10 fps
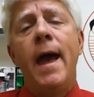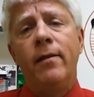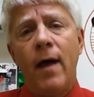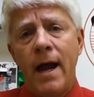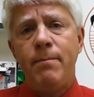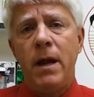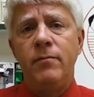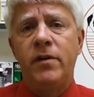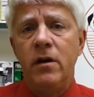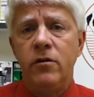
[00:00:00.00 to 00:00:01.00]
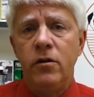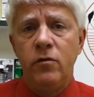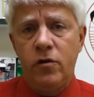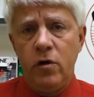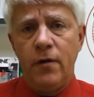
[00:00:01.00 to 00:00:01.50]
And light beams can
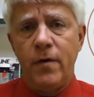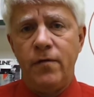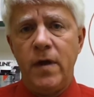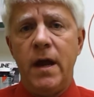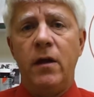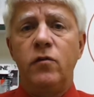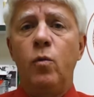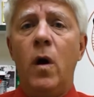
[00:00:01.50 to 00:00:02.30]
do two different things.